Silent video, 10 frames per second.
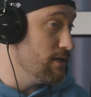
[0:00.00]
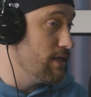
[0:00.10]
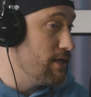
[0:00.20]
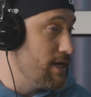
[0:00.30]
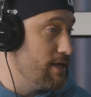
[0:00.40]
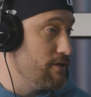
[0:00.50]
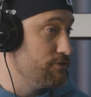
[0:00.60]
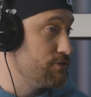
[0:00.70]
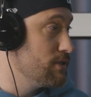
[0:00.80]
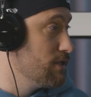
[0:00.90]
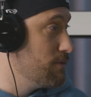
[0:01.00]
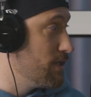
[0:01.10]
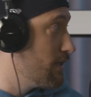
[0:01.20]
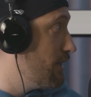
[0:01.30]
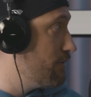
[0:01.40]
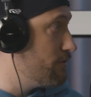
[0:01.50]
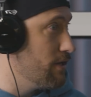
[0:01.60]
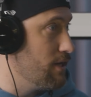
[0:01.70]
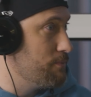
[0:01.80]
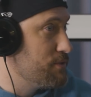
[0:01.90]
Yeah, and certainly being an
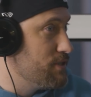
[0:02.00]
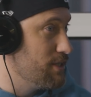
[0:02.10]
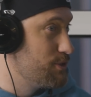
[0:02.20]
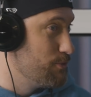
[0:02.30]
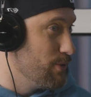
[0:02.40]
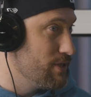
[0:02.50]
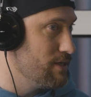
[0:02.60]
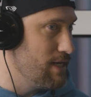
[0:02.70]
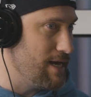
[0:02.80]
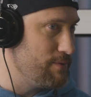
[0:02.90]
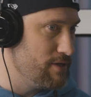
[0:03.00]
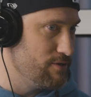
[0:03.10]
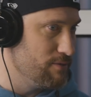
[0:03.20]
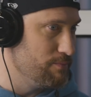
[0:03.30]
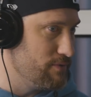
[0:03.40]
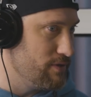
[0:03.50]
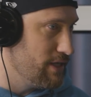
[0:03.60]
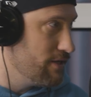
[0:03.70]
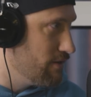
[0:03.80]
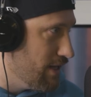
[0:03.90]
internet entrepreneur didn't happen until
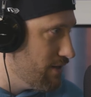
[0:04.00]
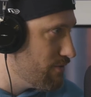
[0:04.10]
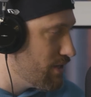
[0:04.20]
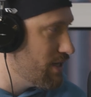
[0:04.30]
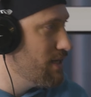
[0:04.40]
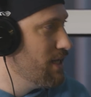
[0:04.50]
the internet, right?